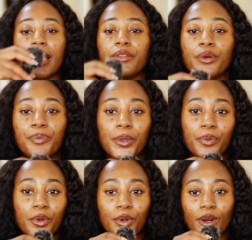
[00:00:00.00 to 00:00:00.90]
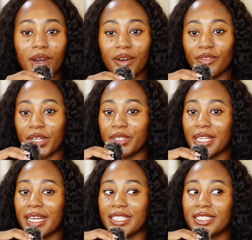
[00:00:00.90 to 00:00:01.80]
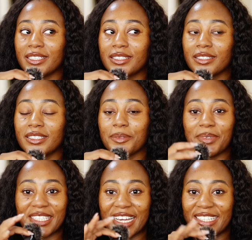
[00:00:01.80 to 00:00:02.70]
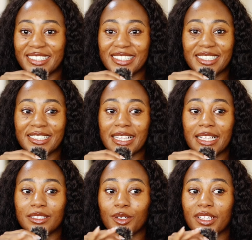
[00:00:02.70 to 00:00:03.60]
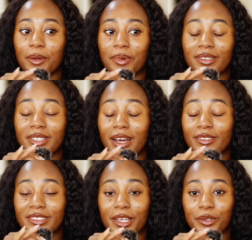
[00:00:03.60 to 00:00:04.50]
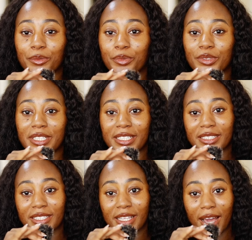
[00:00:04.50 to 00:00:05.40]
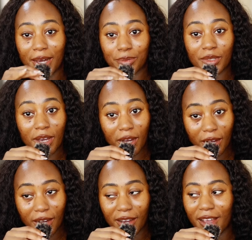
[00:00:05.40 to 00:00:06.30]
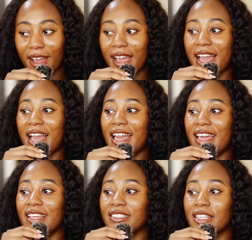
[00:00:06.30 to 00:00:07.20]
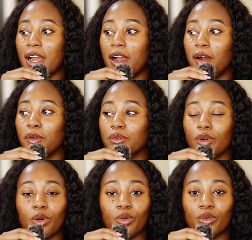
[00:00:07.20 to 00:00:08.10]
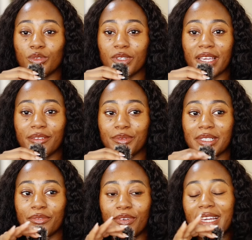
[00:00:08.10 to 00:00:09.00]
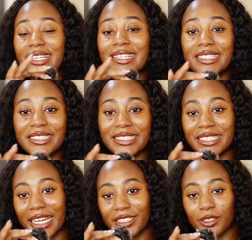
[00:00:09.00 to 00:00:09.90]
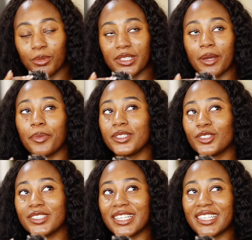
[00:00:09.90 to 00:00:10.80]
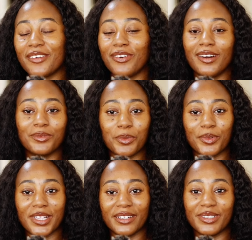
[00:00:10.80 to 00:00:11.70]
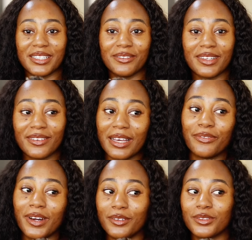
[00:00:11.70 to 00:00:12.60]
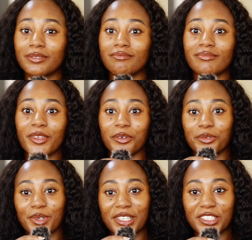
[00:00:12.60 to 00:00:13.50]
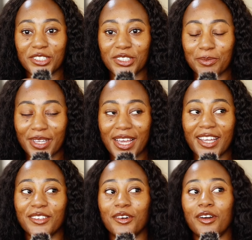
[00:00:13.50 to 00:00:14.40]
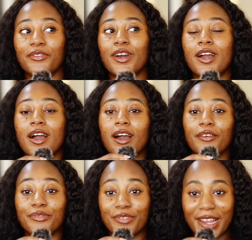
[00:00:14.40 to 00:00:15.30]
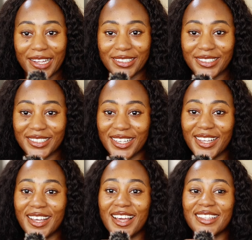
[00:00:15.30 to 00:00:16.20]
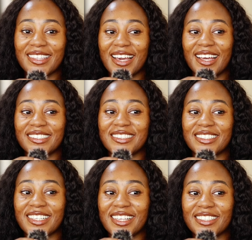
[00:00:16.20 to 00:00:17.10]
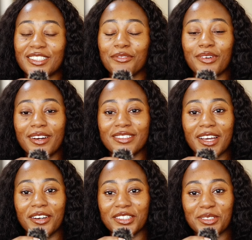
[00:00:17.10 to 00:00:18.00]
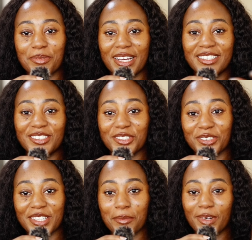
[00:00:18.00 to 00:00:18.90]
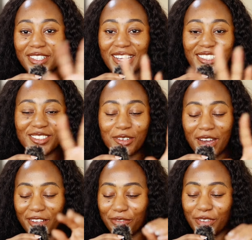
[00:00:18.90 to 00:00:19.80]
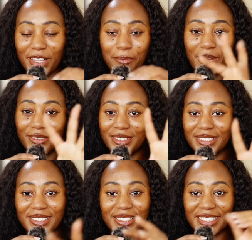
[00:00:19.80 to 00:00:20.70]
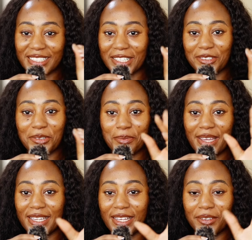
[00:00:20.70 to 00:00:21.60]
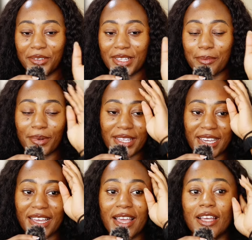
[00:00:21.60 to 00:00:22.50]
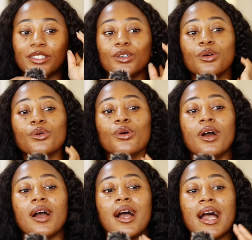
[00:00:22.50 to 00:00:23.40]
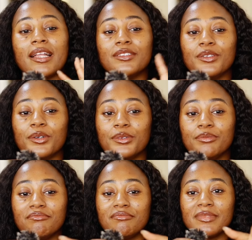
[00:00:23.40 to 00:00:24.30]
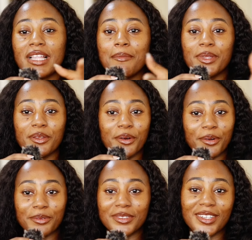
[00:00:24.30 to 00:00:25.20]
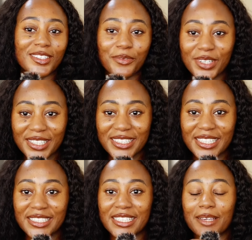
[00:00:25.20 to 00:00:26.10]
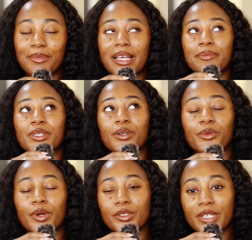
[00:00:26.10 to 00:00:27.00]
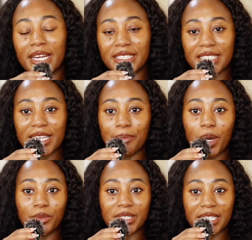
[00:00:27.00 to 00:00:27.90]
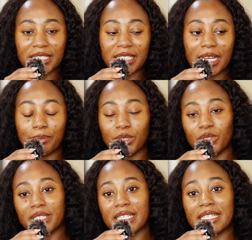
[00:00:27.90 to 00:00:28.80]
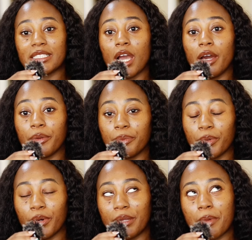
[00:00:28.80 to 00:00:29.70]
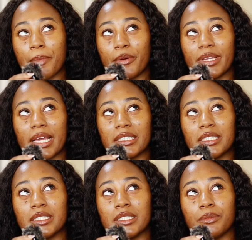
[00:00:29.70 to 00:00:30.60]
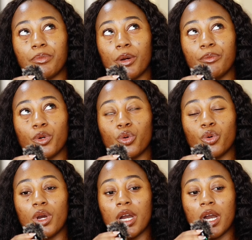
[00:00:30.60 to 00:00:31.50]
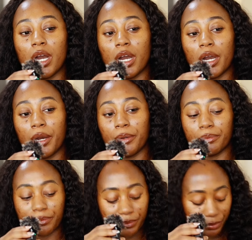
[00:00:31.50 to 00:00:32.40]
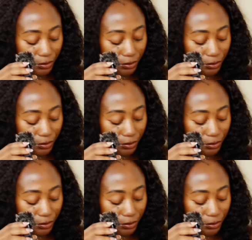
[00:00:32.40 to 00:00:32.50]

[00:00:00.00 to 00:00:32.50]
I know people are very like demonizing and talking about how terrible dating apps are and how, oh, you can't really find anything tangible there. But the truth is that I found people that found good relationship there. I know of a friend that she found a husband through there. But you guys know how I feel about the century men and all that. But yeah, so I don't know. Let me know, those of you in the dating game, let me know what you guys think about dating app. Do you think it's horrible? I remember when I did the Bumble. Hold